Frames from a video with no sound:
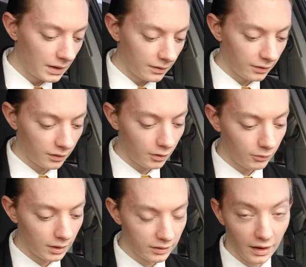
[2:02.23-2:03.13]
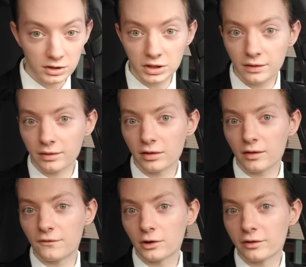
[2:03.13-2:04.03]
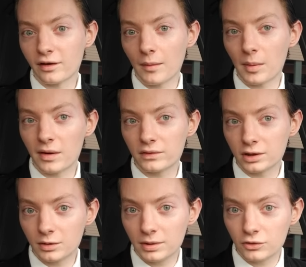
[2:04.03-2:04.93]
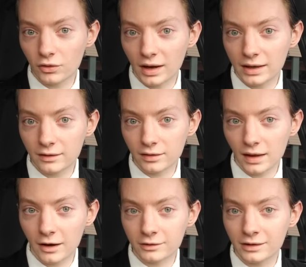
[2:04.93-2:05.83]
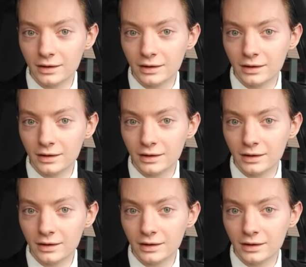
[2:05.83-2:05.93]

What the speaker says: So, this is the first time I'm ever going to be trying this out